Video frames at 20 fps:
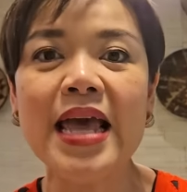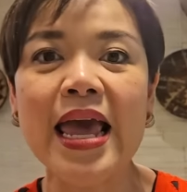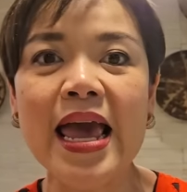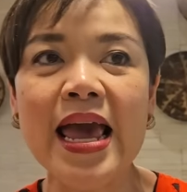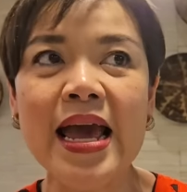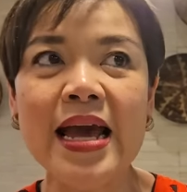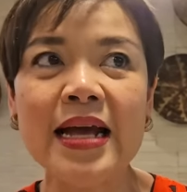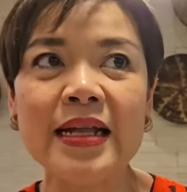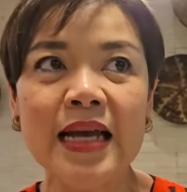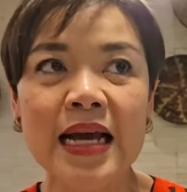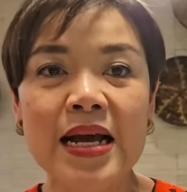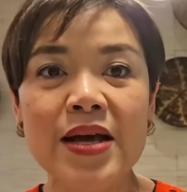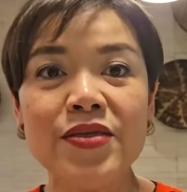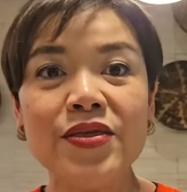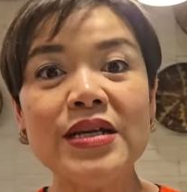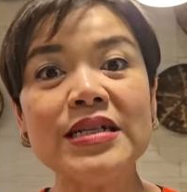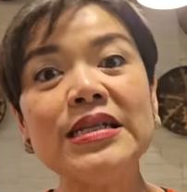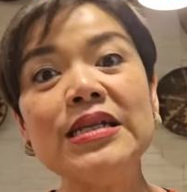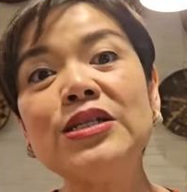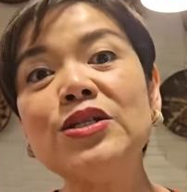And
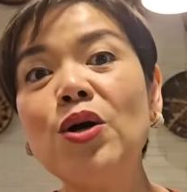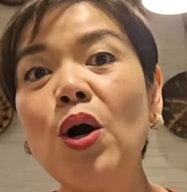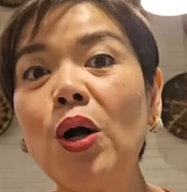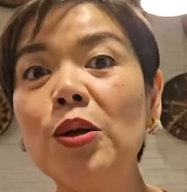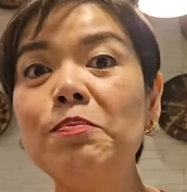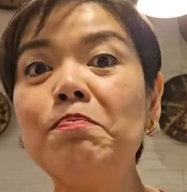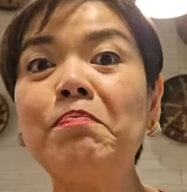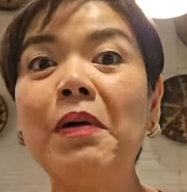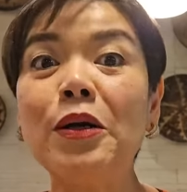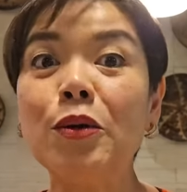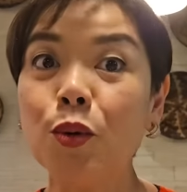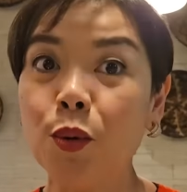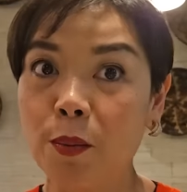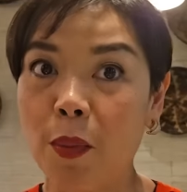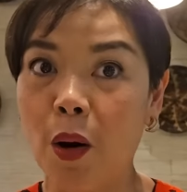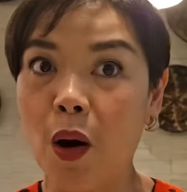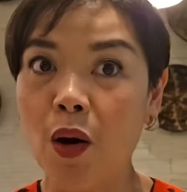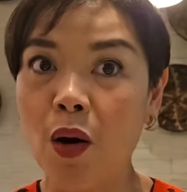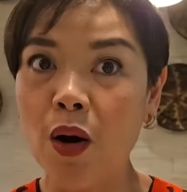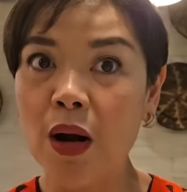this is called
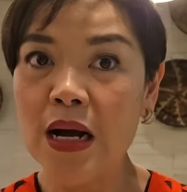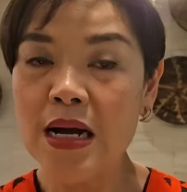panubong.